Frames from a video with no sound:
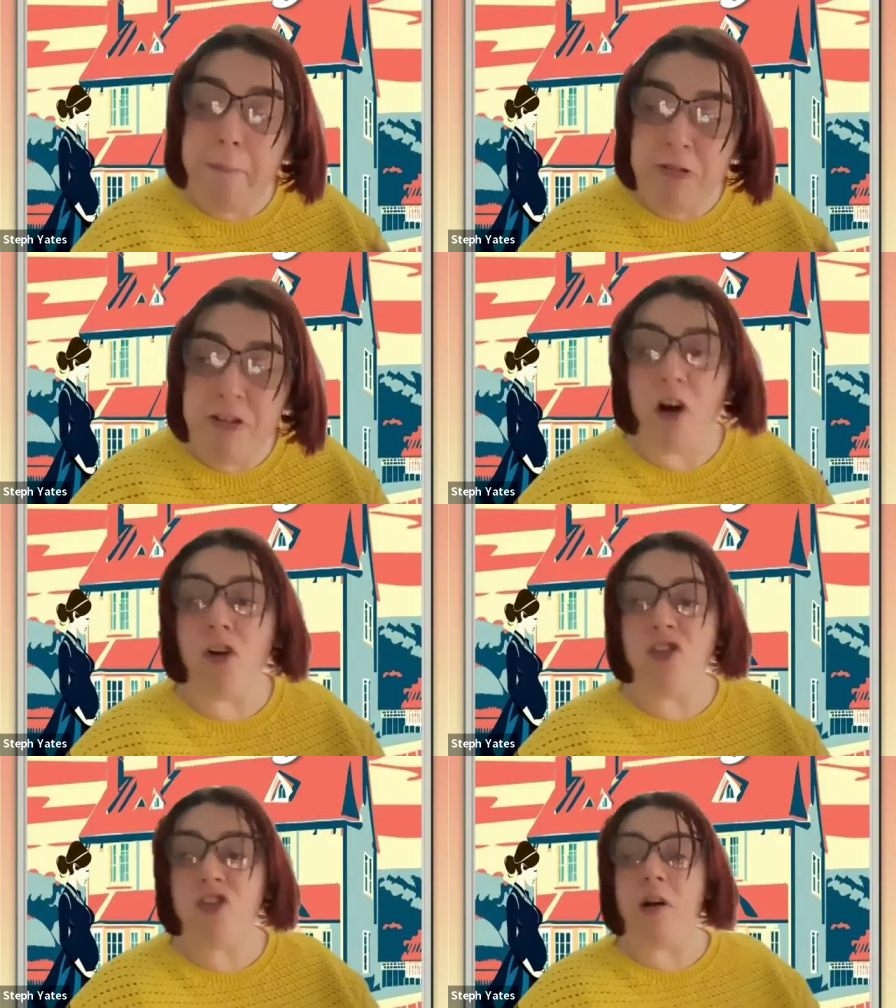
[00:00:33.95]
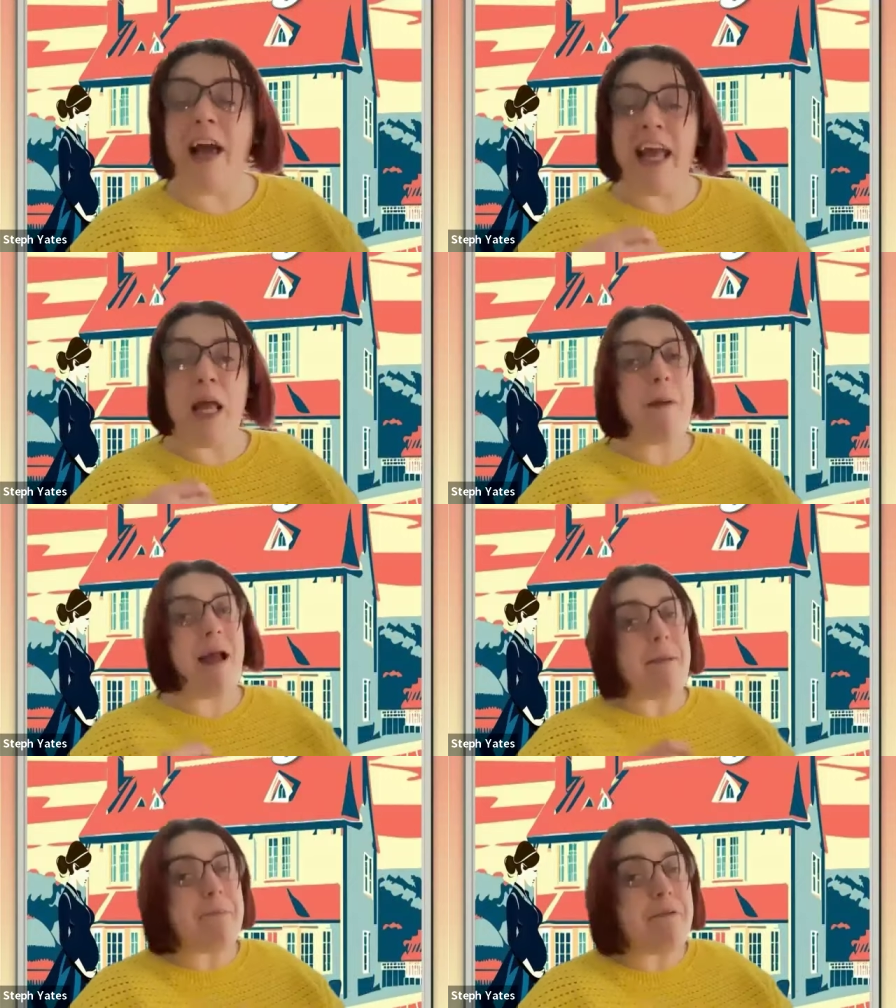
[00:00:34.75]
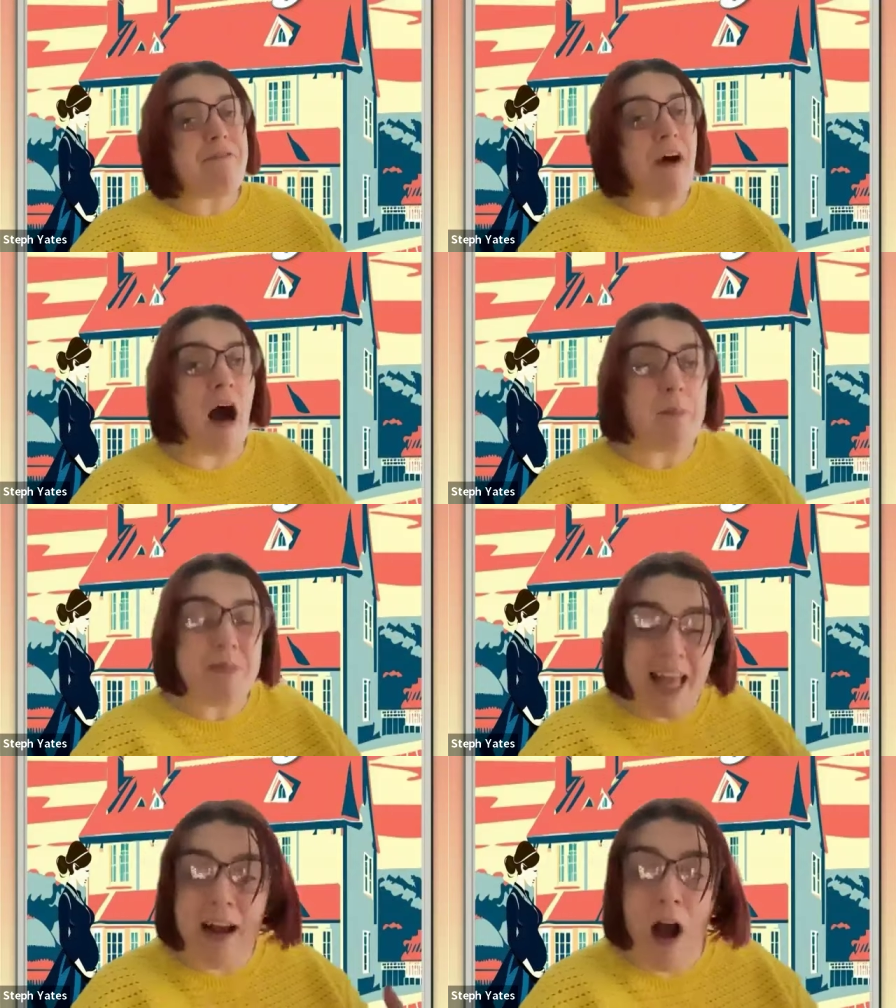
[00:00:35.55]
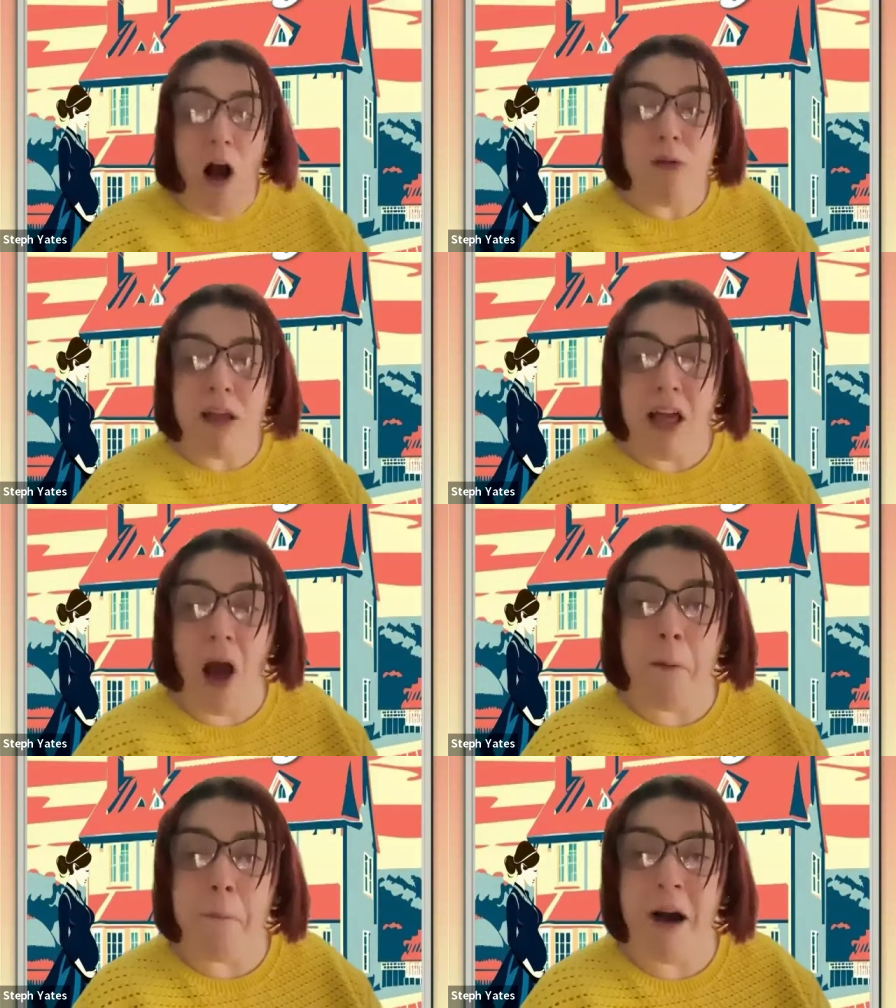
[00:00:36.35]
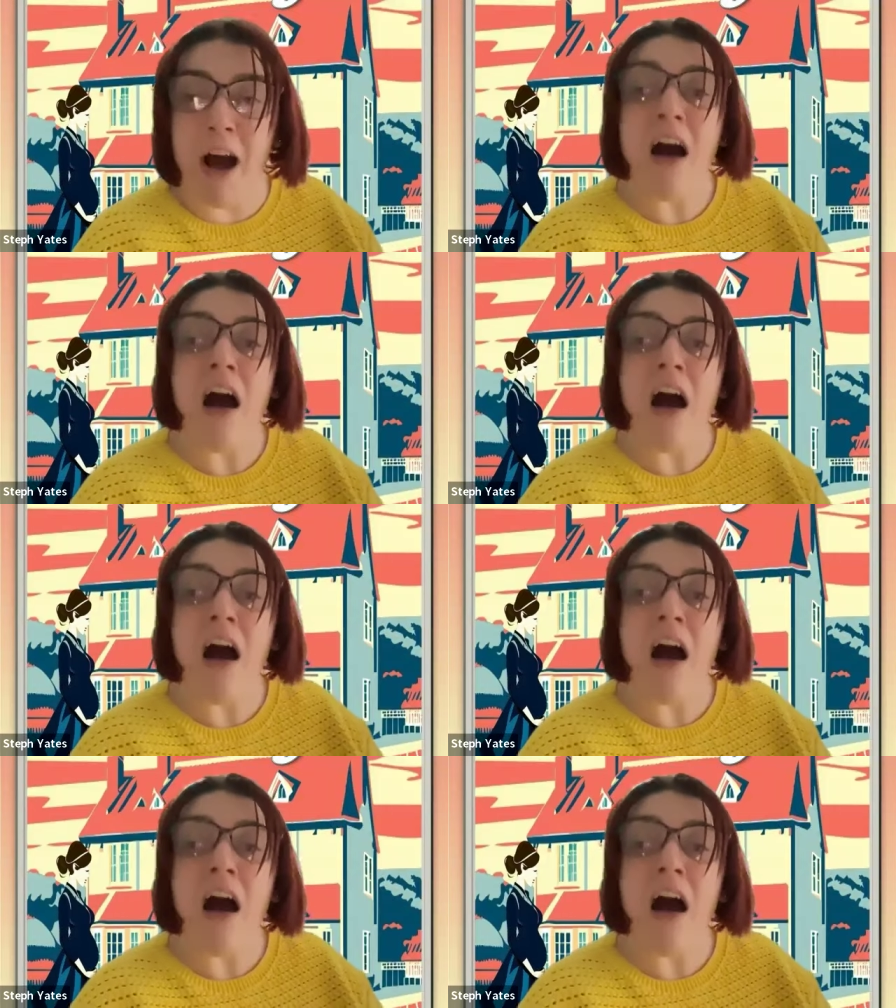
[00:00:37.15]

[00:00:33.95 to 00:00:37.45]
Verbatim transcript: production is being performed in October